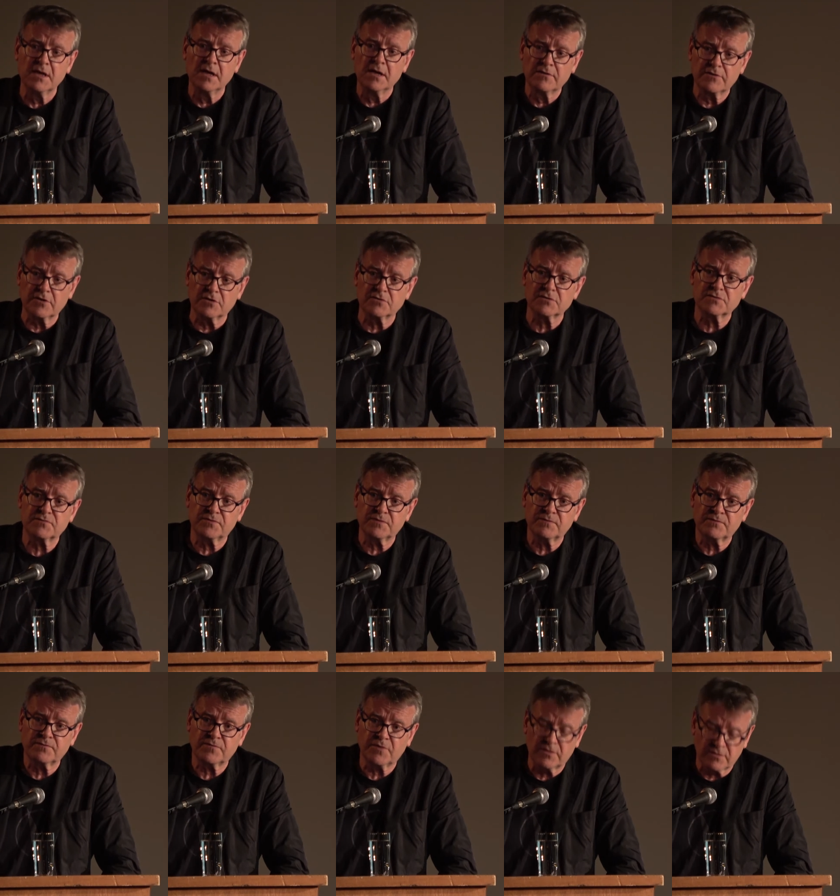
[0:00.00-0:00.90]
those
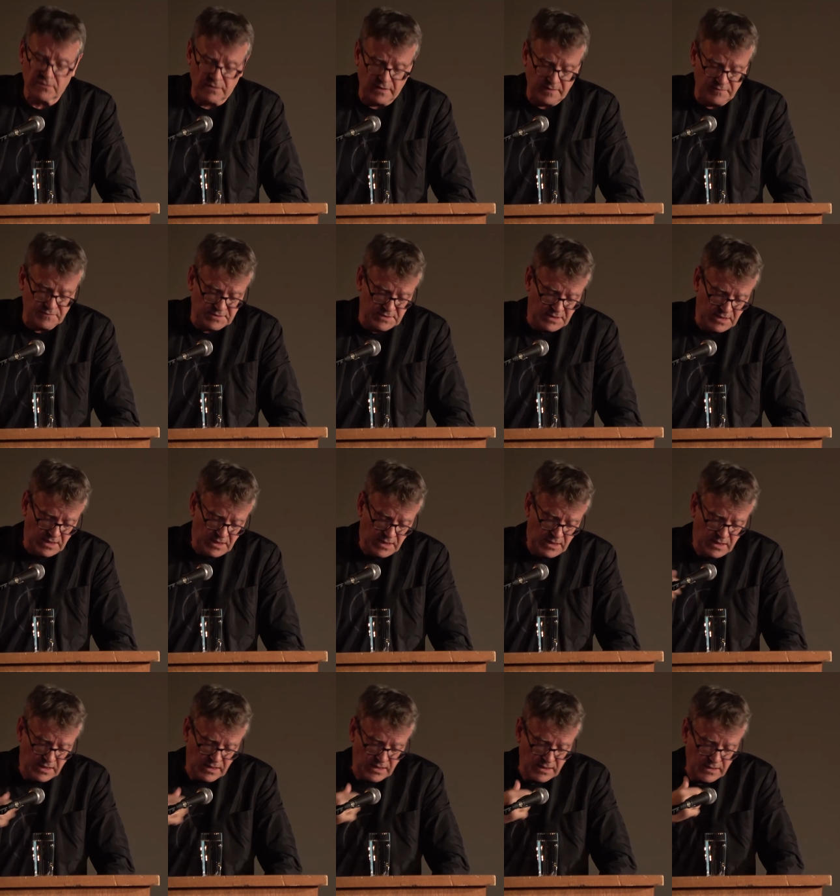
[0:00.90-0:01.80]
photographs
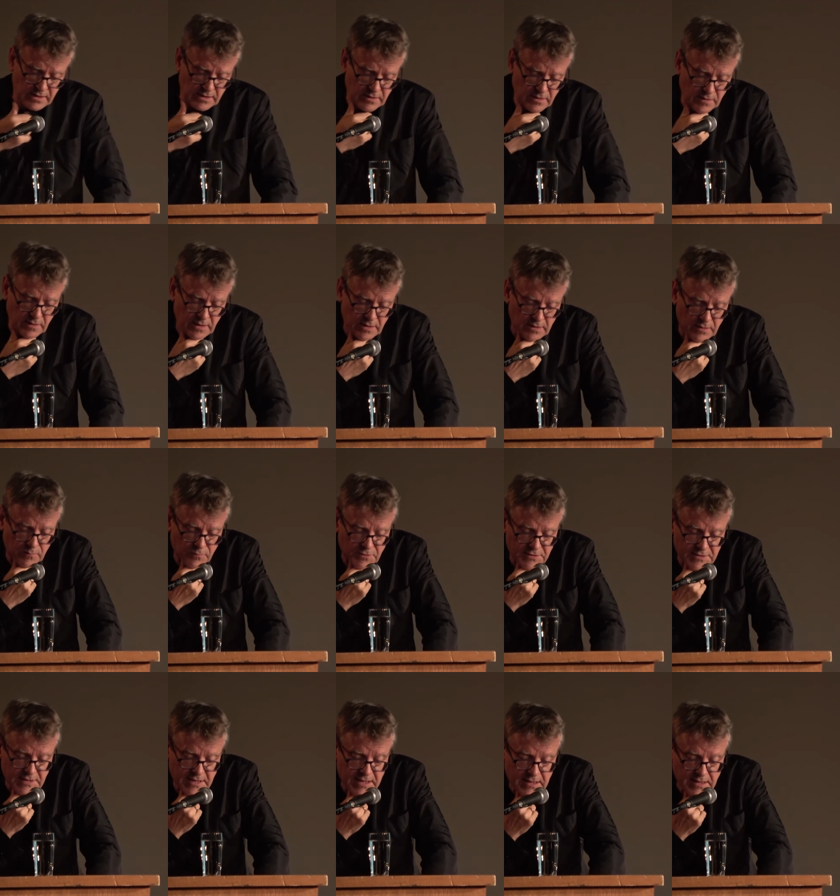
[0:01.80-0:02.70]
were
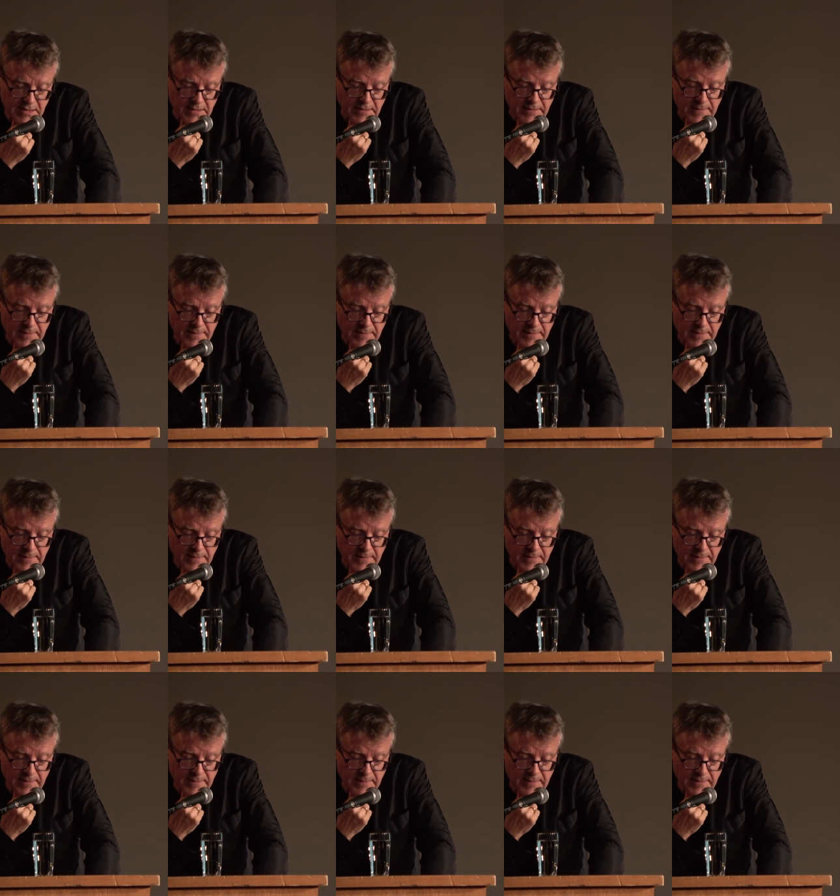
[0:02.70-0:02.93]
taken.